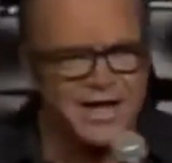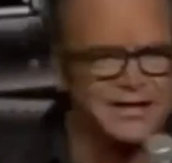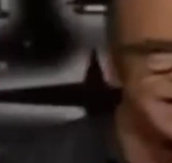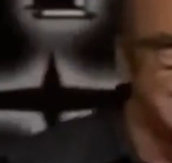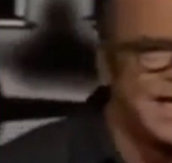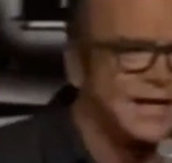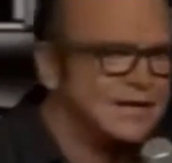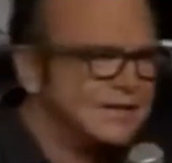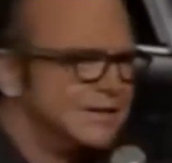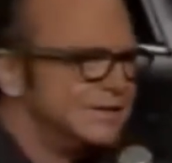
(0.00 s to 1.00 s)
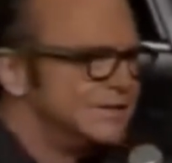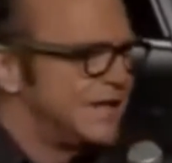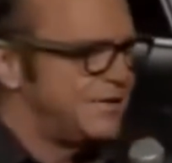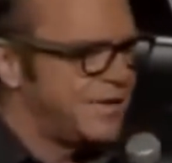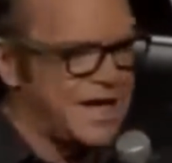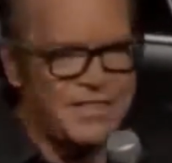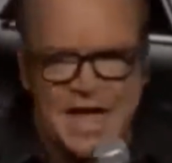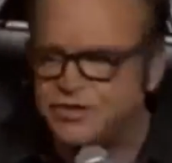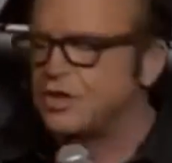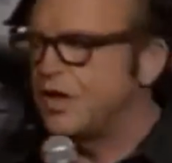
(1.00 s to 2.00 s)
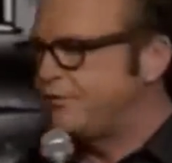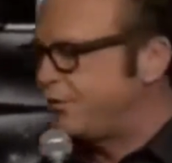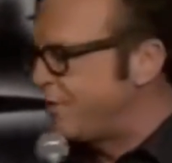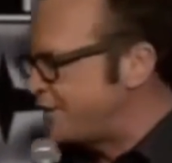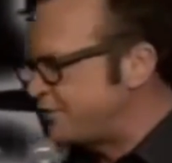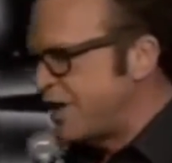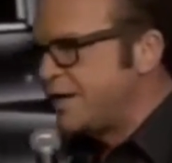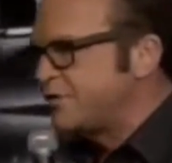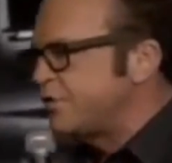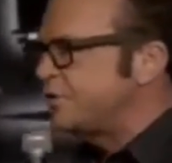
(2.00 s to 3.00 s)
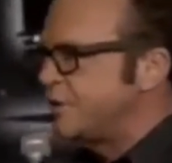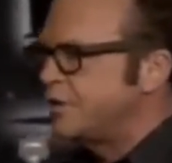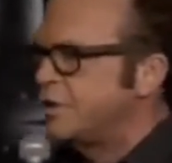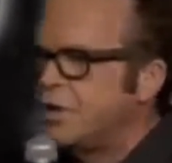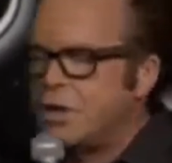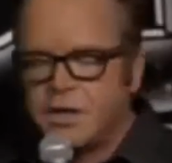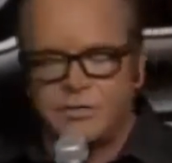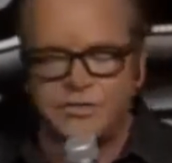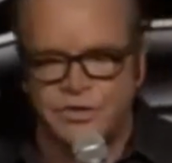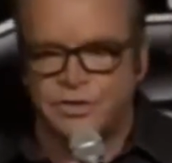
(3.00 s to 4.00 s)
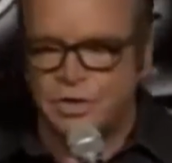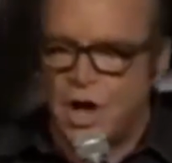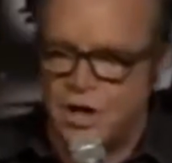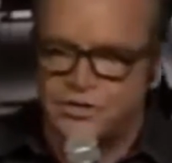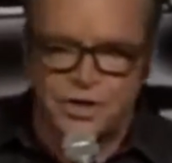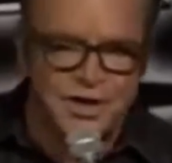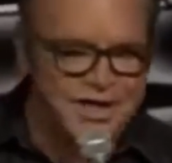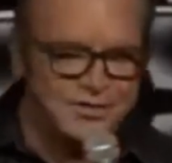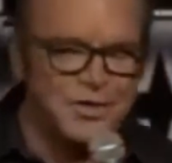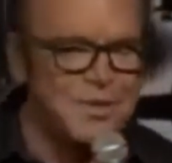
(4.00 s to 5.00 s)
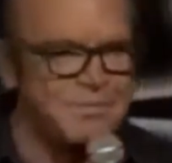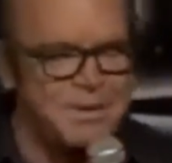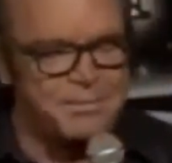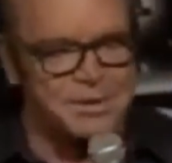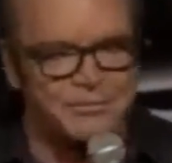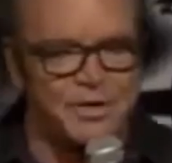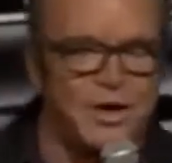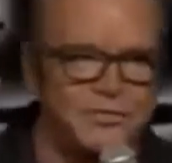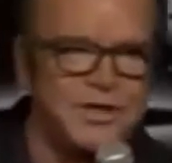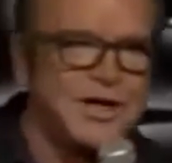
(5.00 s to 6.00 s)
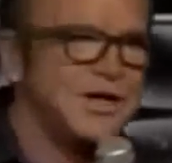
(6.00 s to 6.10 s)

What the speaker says: it. Oh, my God, that journey for thy son. It was such a long journey. So many people involved.